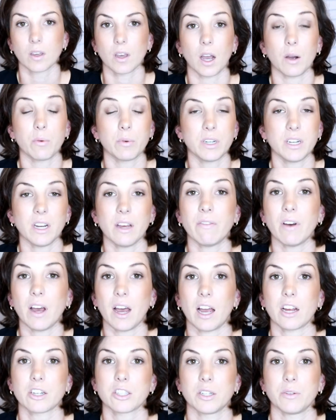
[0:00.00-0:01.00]
I would never
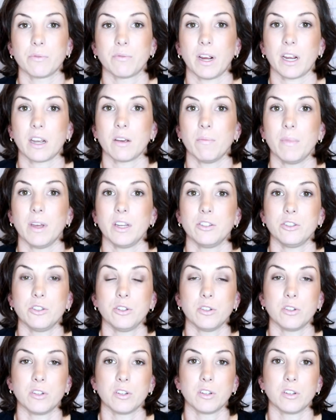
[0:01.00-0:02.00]
actually recommend
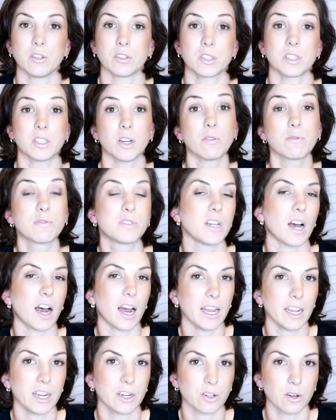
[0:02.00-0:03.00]
you to
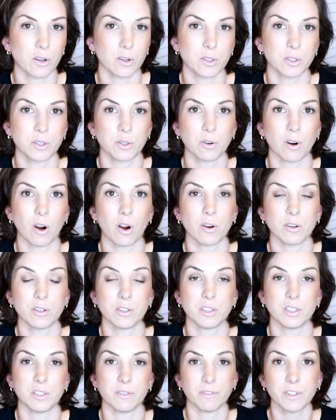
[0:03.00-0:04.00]
self-diagnose your
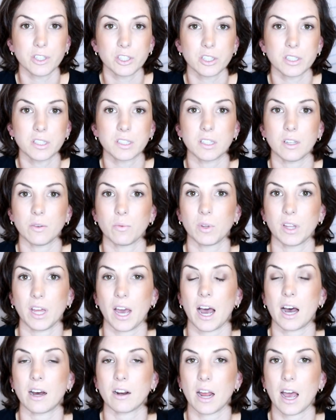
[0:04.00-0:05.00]
own deficiency
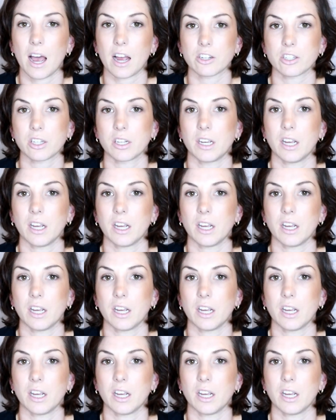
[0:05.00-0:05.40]
without actually